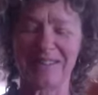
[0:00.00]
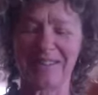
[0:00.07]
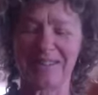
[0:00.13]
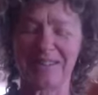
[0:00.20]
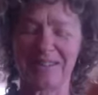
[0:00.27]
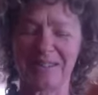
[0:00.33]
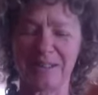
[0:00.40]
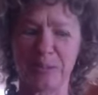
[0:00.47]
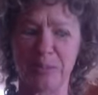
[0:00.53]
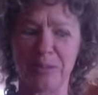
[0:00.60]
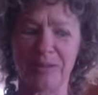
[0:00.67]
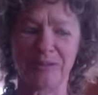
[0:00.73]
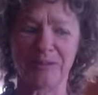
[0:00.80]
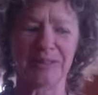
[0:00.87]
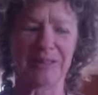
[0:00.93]
it's going to be a
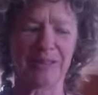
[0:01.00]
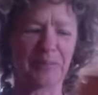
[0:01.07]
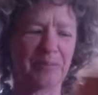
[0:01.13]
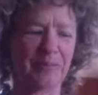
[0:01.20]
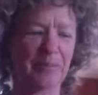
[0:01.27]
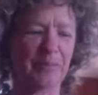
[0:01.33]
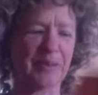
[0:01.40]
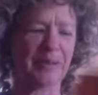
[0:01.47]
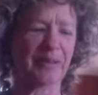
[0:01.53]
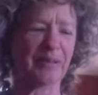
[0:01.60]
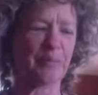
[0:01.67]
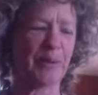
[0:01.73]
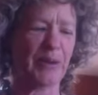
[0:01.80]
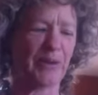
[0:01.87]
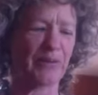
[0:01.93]
really big,
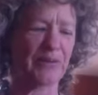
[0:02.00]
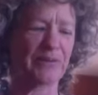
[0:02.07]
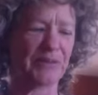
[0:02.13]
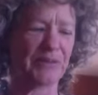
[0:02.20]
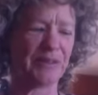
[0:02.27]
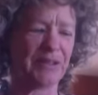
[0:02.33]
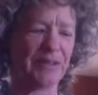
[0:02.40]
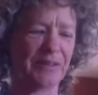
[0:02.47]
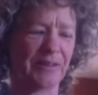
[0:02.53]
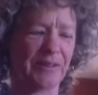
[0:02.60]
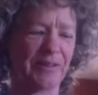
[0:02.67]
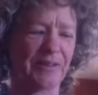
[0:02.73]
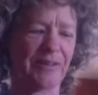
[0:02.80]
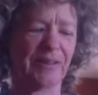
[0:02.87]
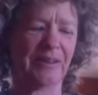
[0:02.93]
powerful year.
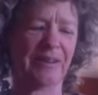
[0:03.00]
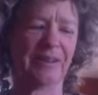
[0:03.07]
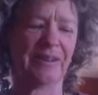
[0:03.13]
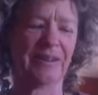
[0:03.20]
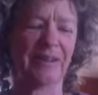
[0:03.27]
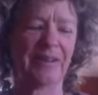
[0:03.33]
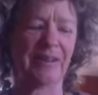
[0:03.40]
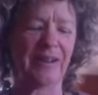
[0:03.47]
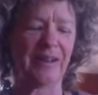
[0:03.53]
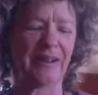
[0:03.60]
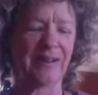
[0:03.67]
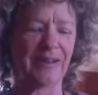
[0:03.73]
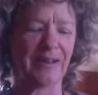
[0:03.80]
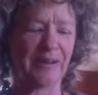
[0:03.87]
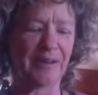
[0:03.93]

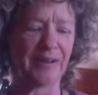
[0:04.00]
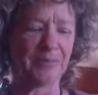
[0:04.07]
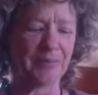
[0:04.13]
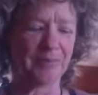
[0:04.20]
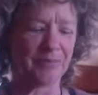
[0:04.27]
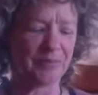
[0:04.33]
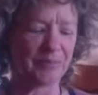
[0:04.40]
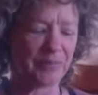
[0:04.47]
So